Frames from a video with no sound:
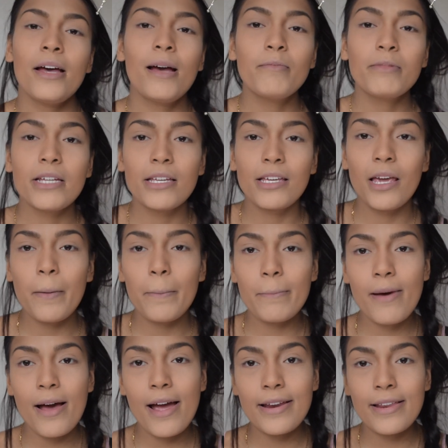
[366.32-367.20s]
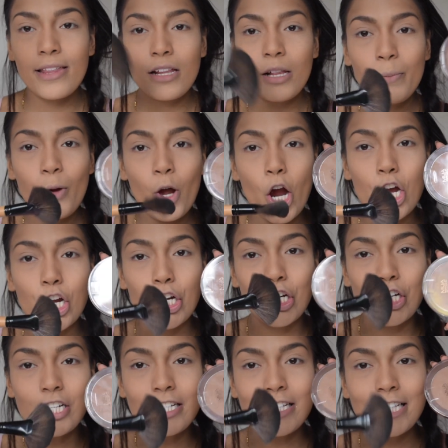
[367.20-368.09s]
I'm taking my needle
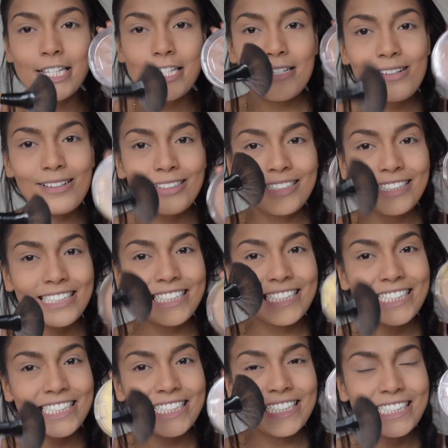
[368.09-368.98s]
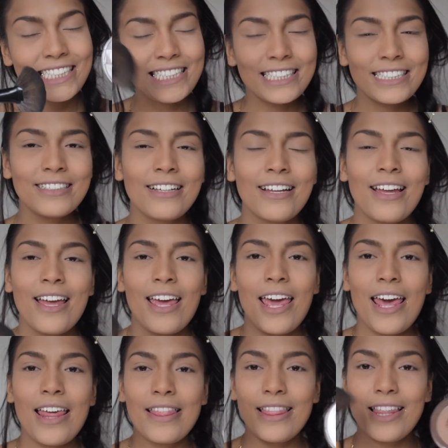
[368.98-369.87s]
partners,
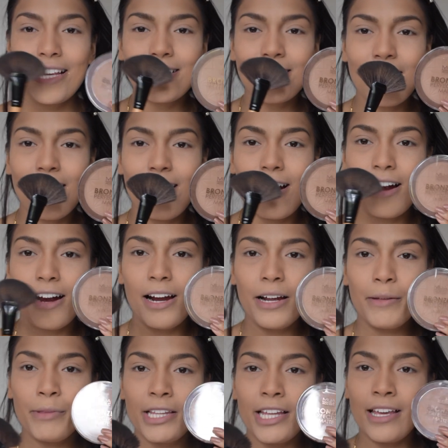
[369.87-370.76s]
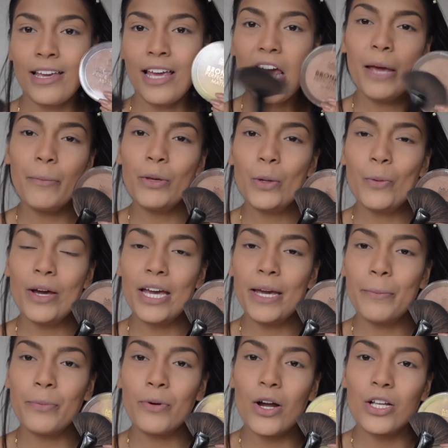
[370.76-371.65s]
and these are the
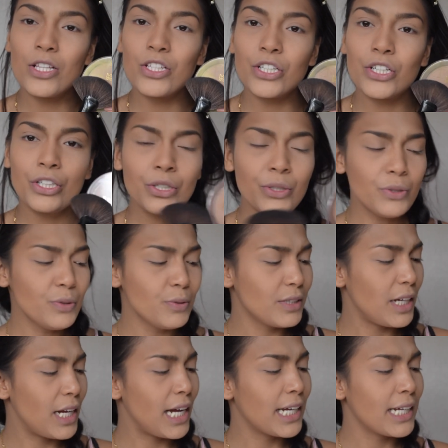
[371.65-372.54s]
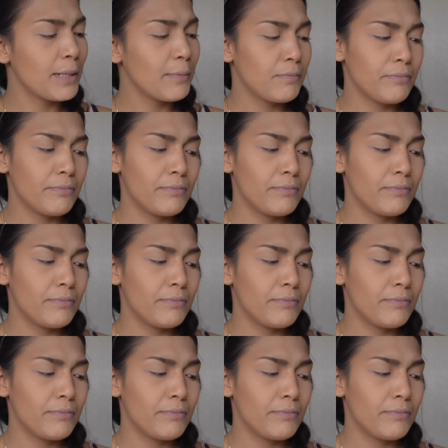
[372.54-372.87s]
Anyway bronzer. Ooh, that I